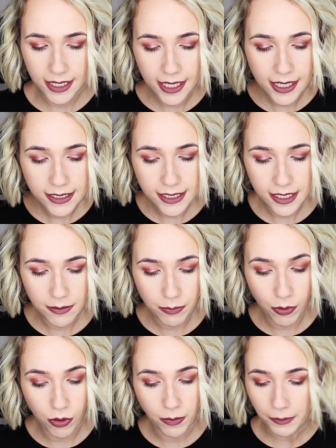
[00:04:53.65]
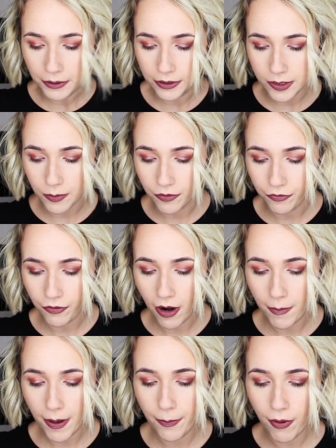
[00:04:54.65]
These baubles were
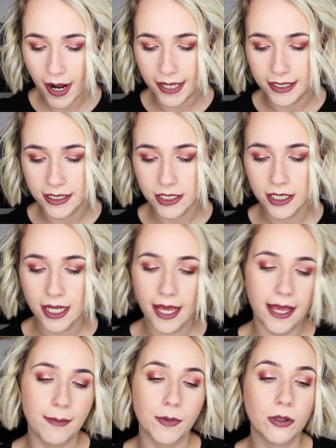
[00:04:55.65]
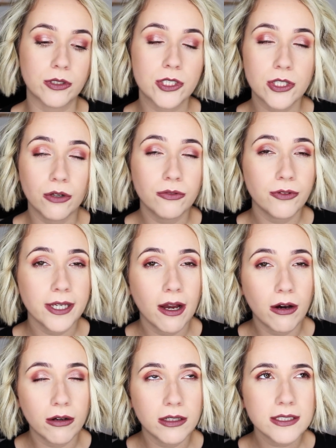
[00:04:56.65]
from a brand called
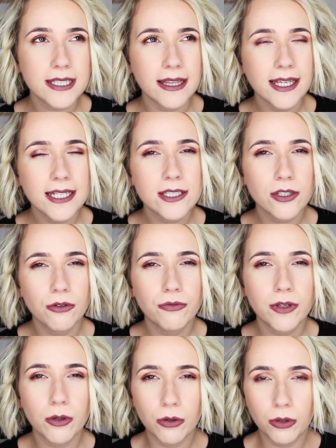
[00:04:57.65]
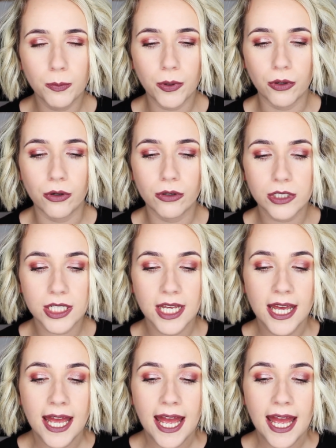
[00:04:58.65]
Sophie Allport,